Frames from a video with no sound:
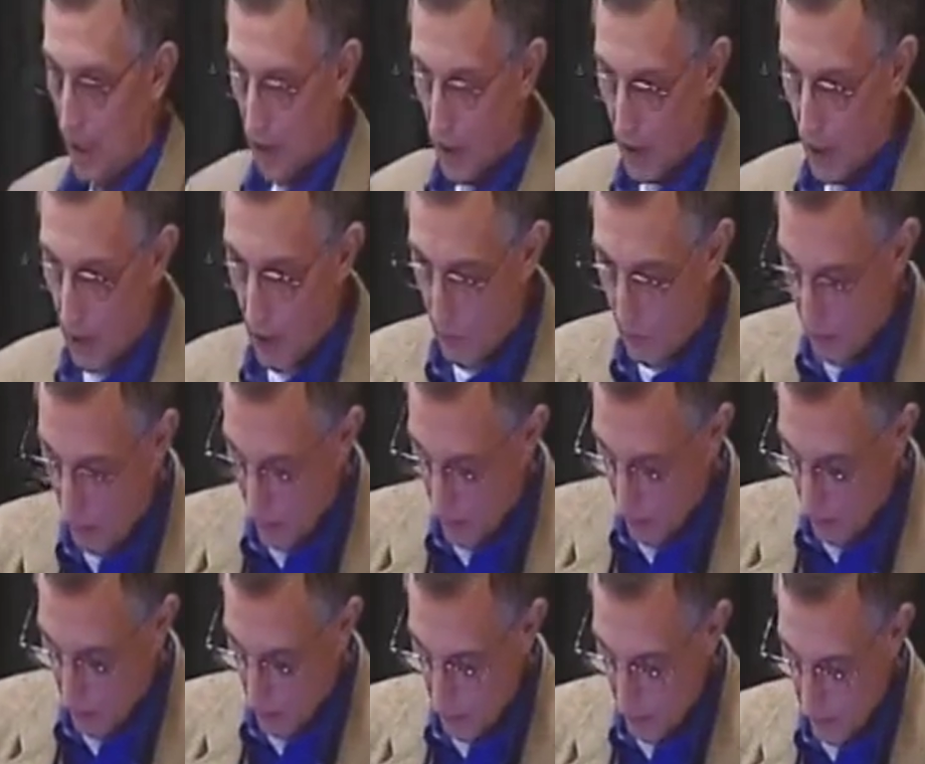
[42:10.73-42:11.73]
So
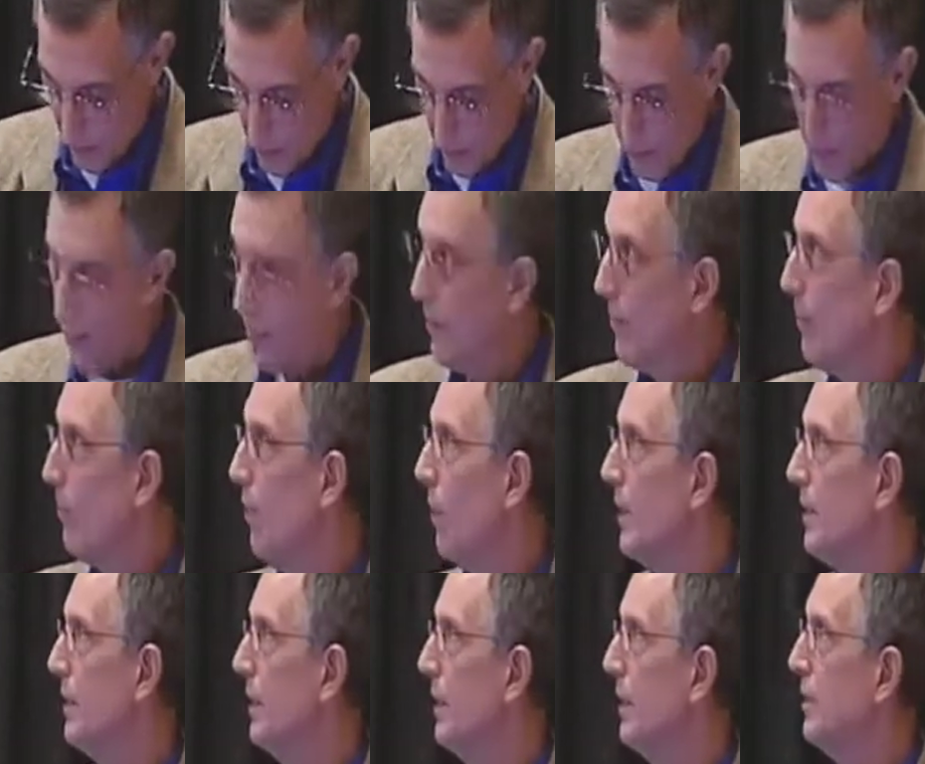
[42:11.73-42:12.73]

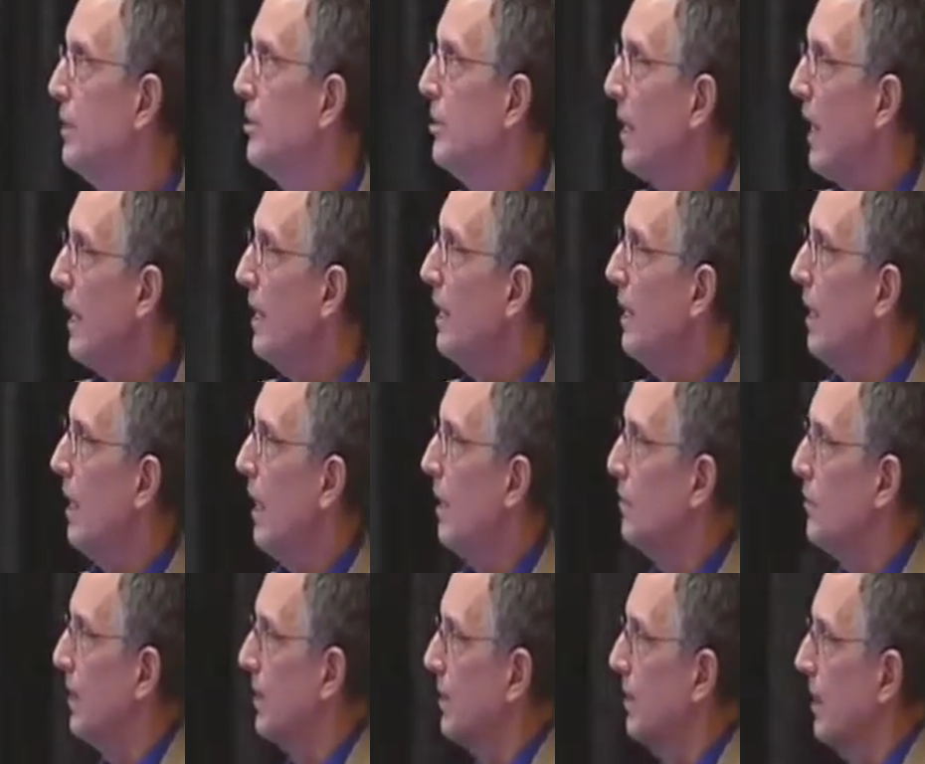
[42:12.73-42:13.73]
what the channel
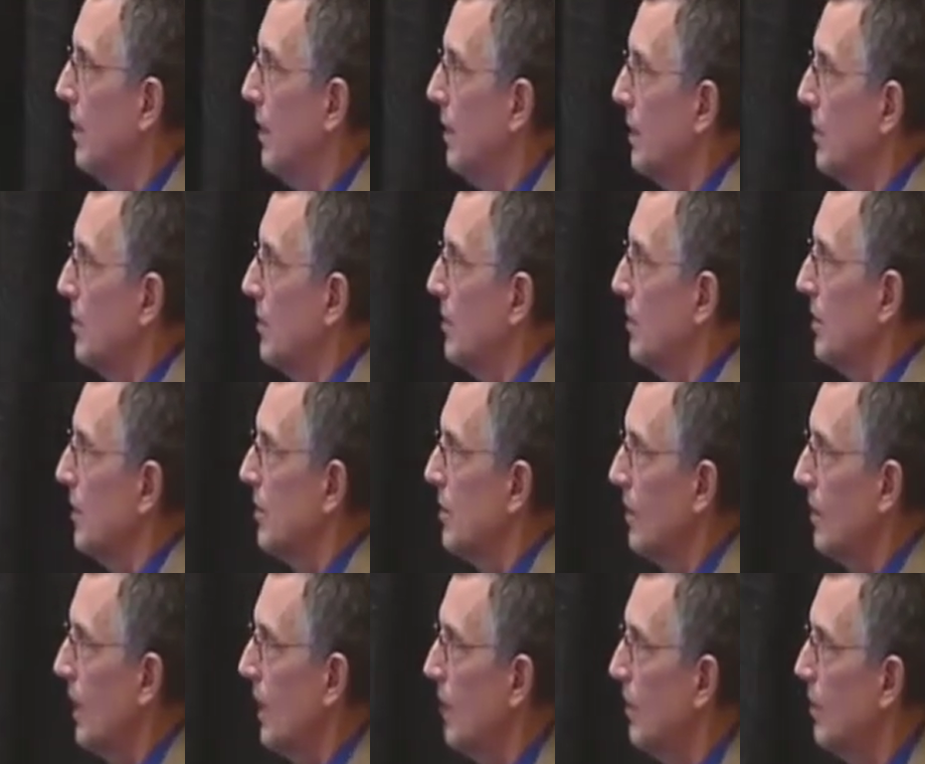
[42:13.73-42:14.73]
object does is
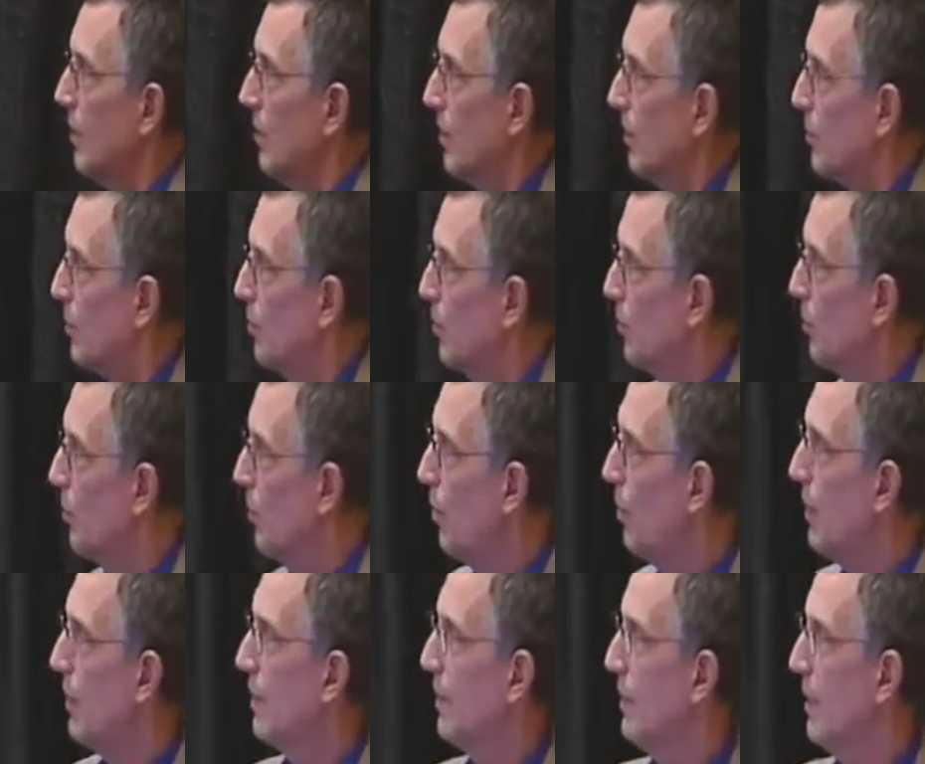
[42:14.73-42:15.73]
allows us to
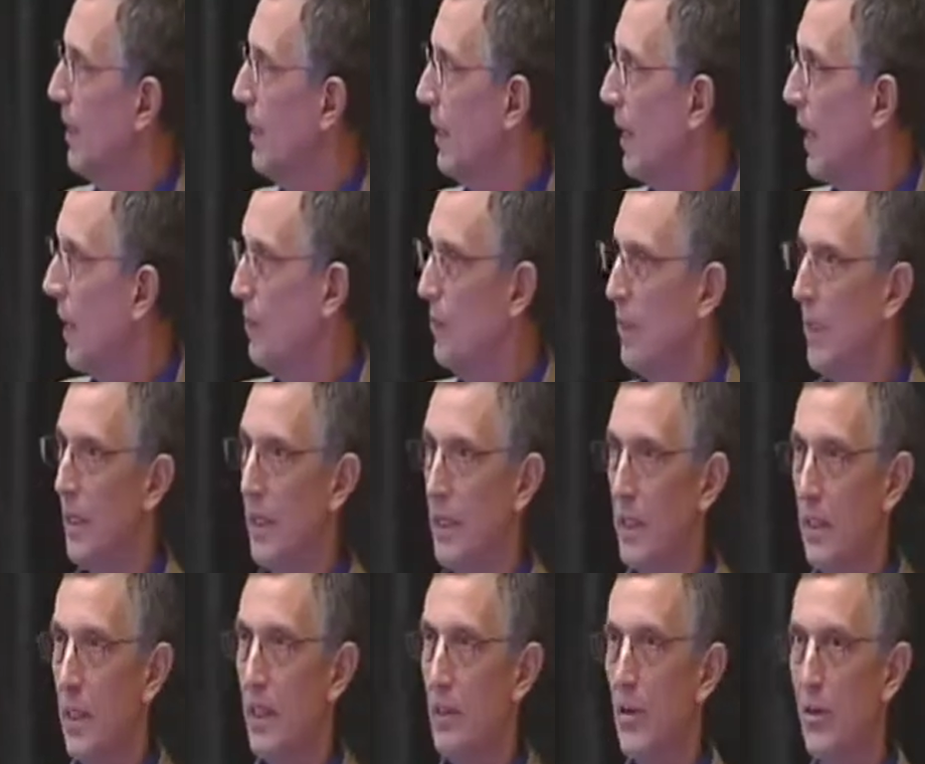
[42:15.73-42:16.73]
put an object
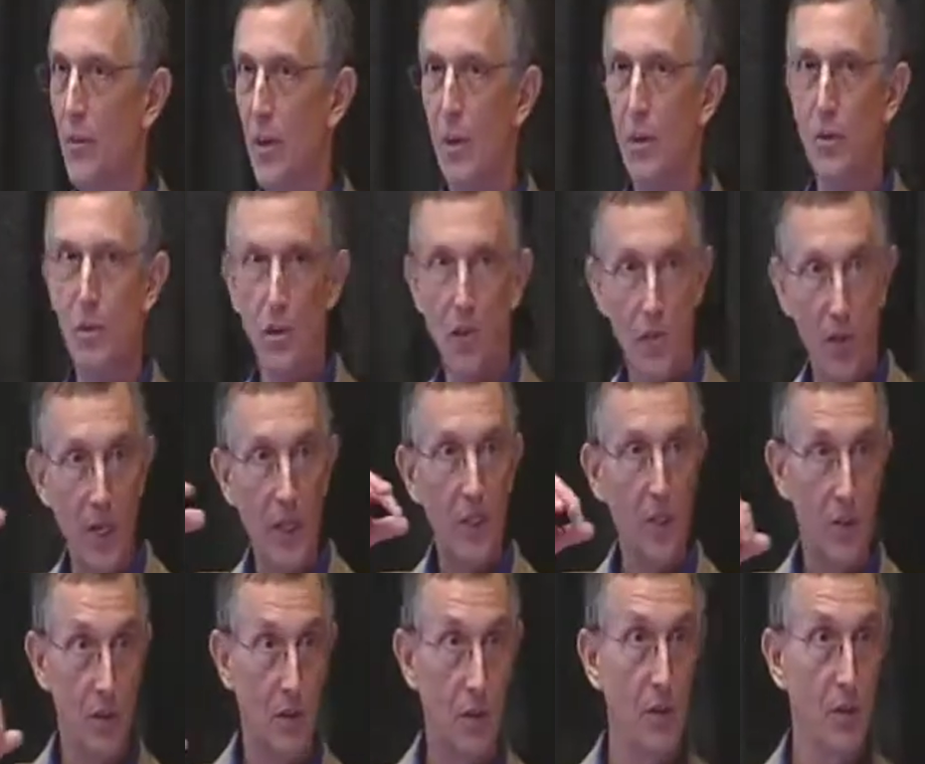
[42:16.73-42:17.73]
in each of those
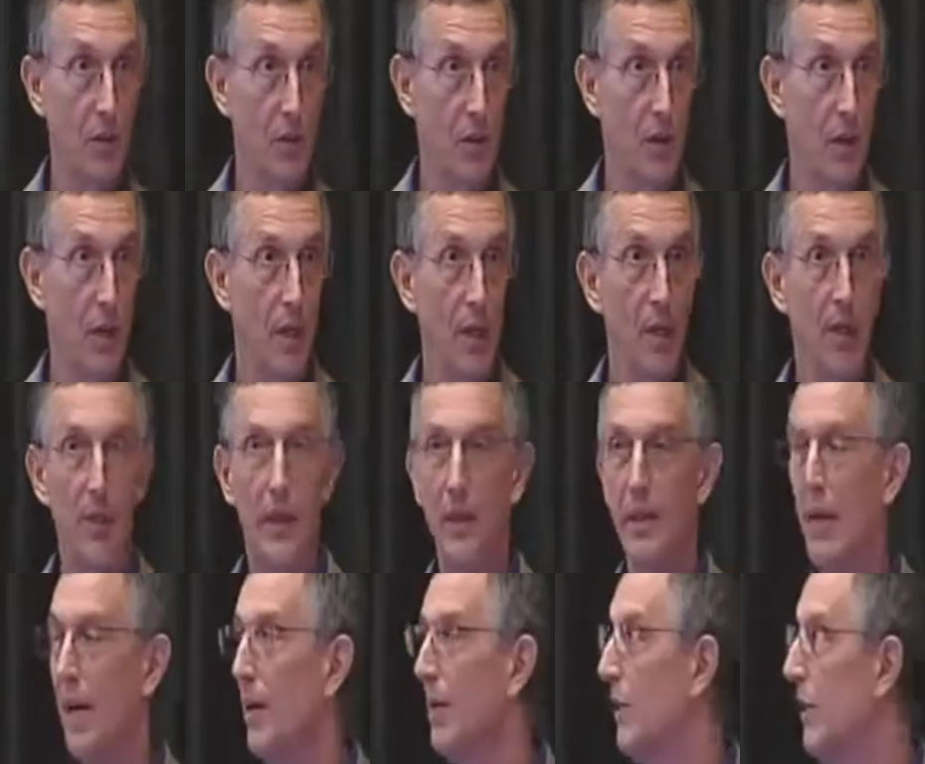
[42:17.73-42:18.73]
devices that
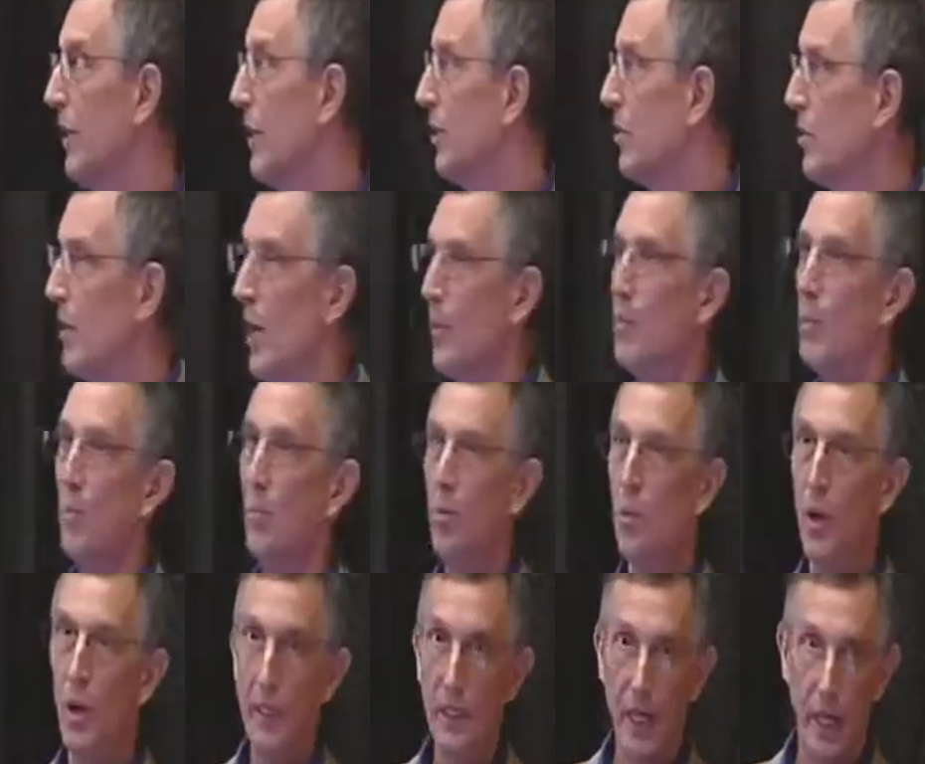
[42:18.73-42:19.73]
now can accept a
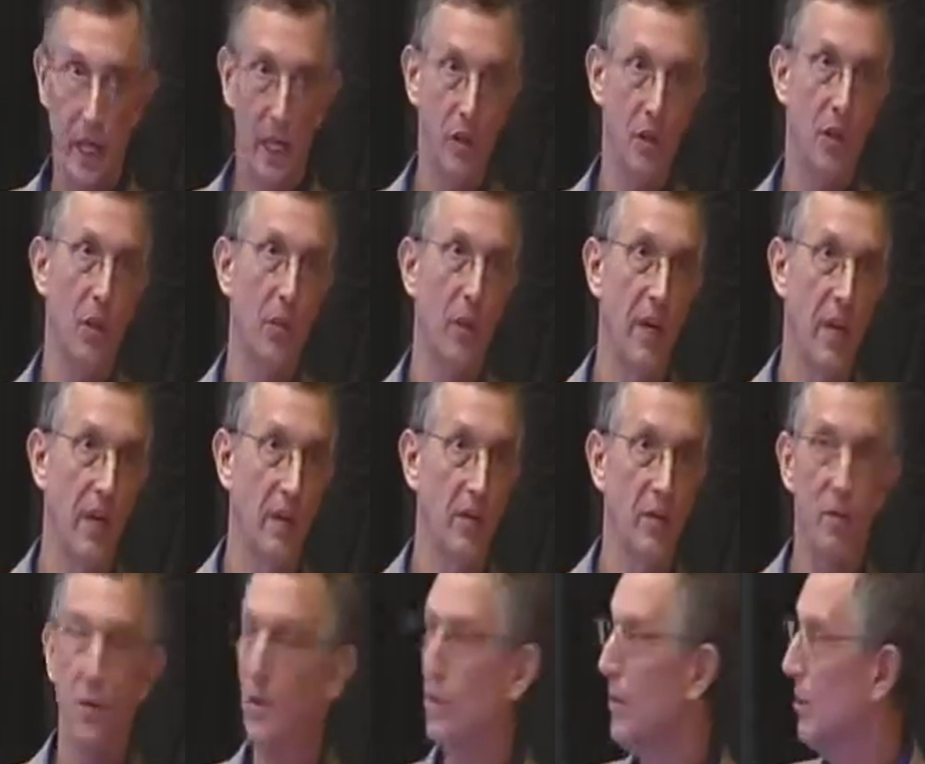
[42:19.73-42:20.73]
broadcast command,
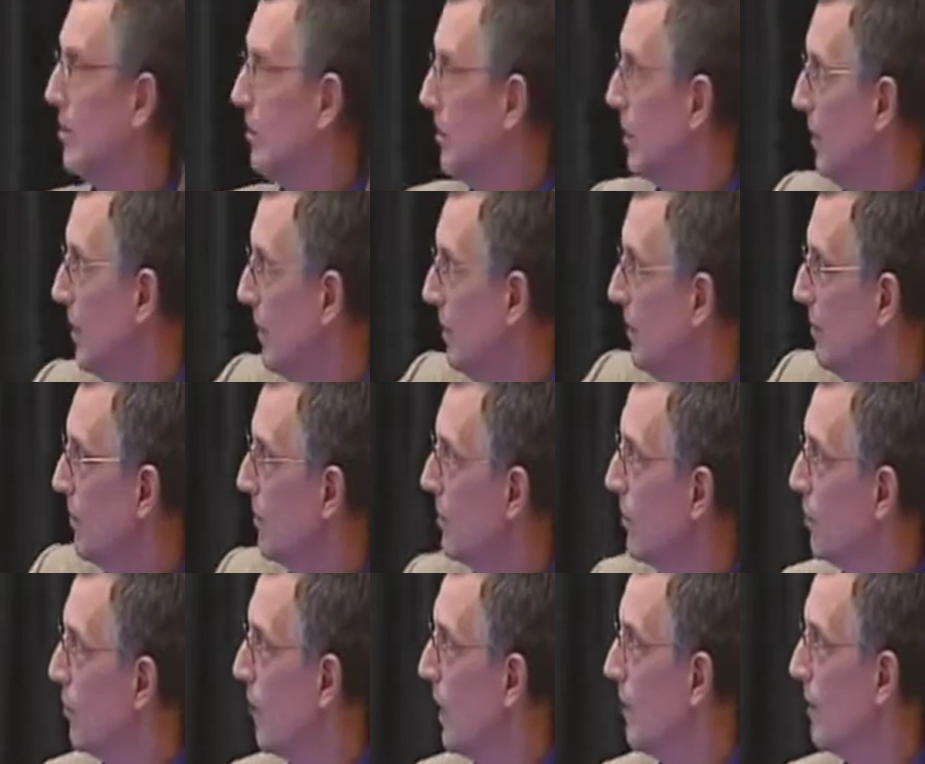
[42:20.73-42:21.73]
which is the
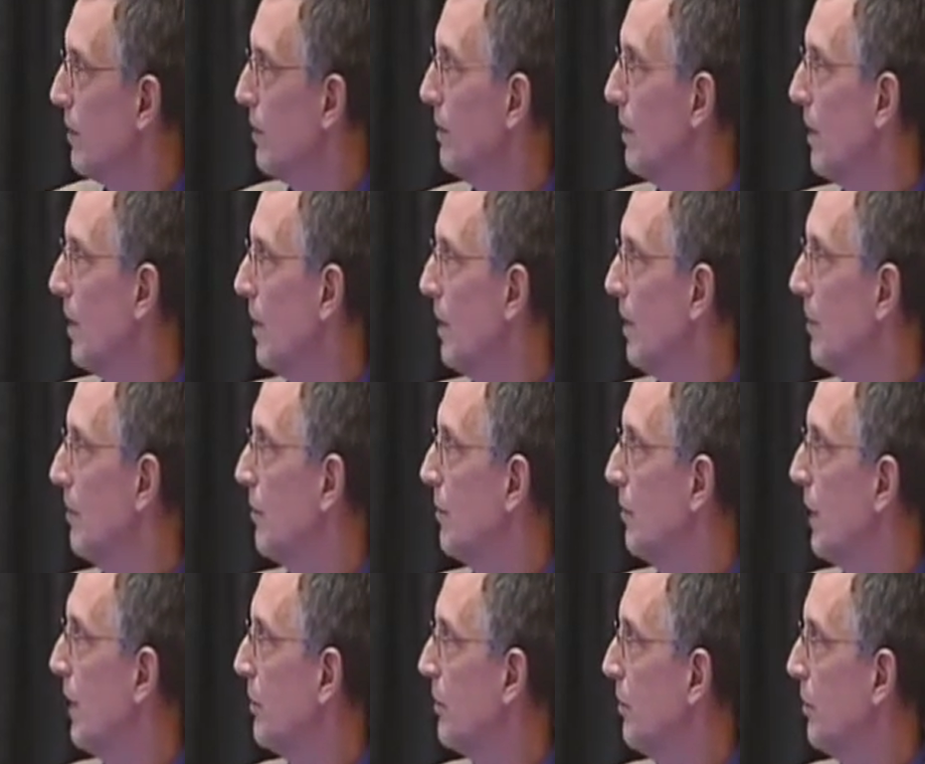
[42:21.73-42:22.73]

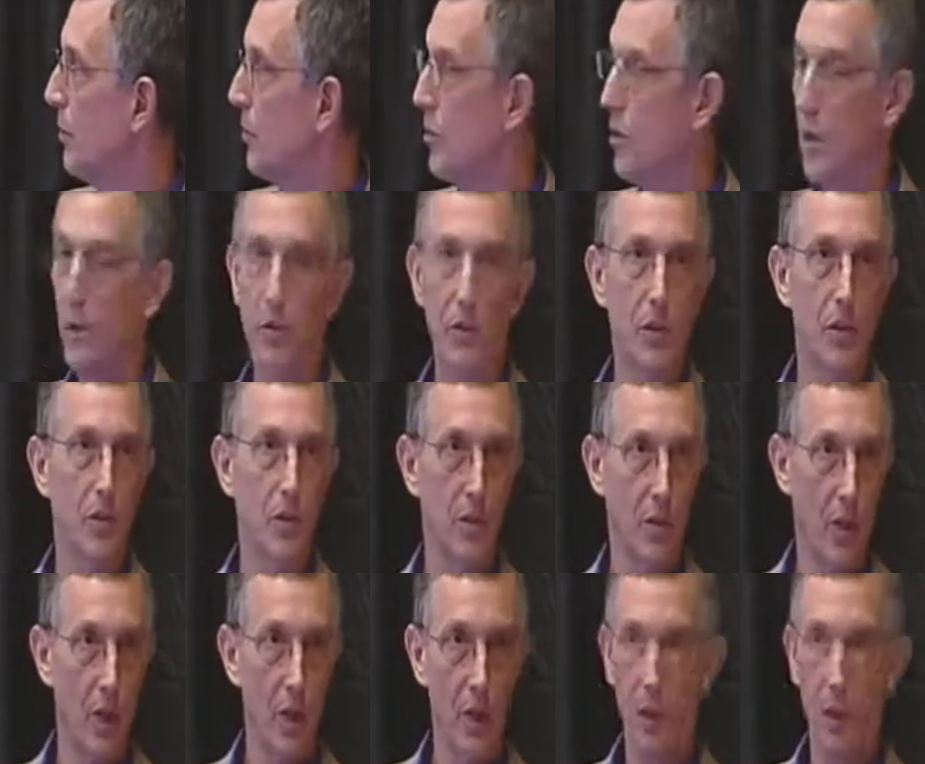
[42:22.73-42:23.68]
right group service,